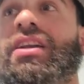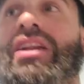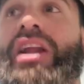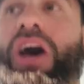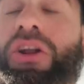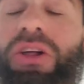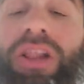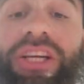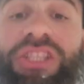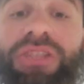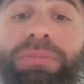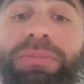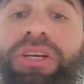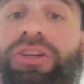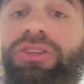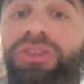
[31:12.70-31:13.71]
not only
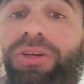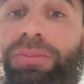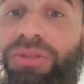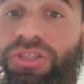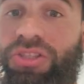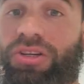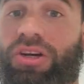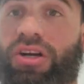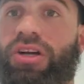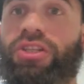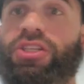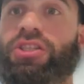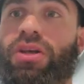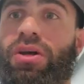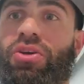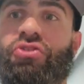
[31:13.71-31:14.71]
some YouTube
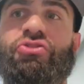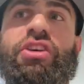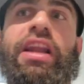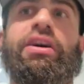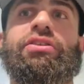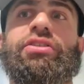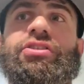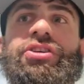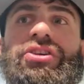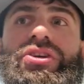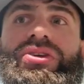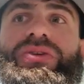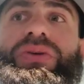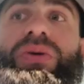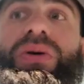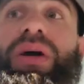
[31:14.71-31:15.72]
stars. Shout out
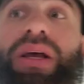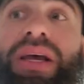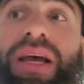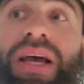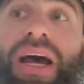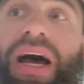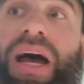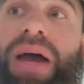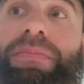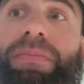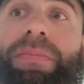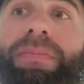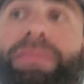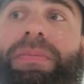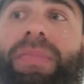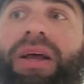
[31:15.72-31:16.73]
to
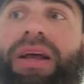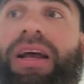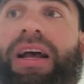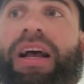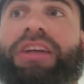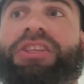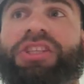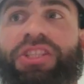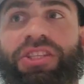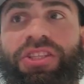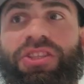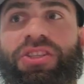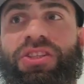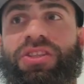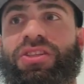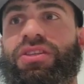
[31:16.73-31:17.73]
I
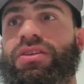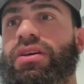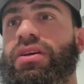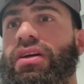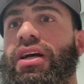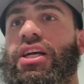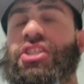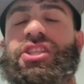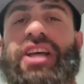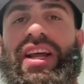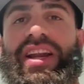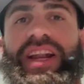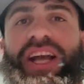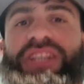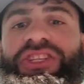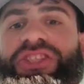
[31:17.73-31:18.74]
sat
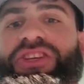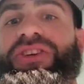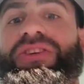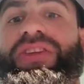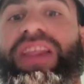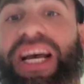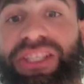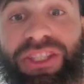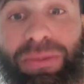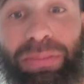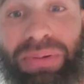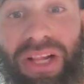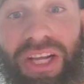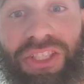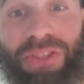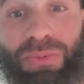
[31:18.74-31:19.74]
next to That's a
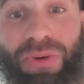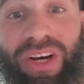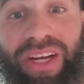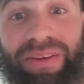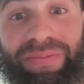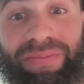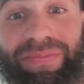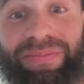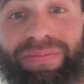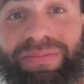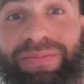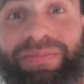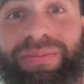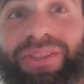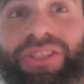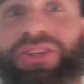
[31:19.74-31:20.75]
Plus One,
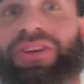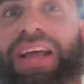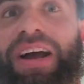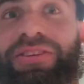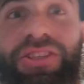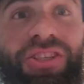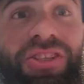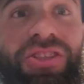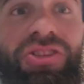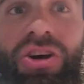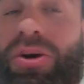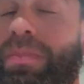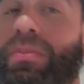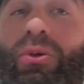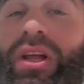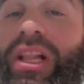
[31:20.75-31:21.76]
so that was
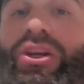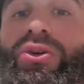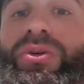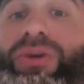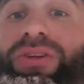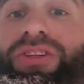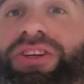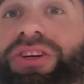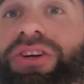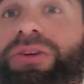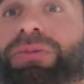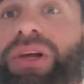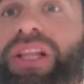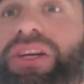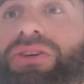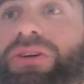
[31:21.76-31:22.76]
dope. Really cool dude.
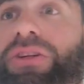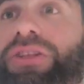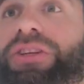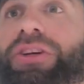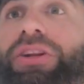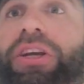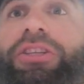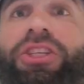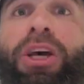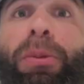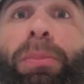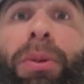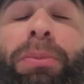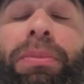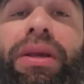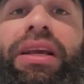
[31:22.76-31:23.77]
He was
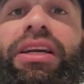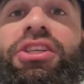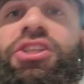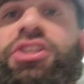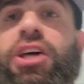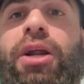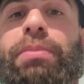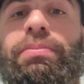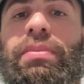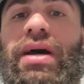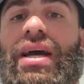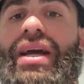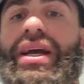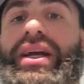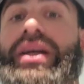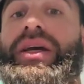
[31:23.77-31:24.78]
helping me set up
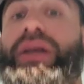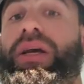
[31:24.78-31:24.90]
my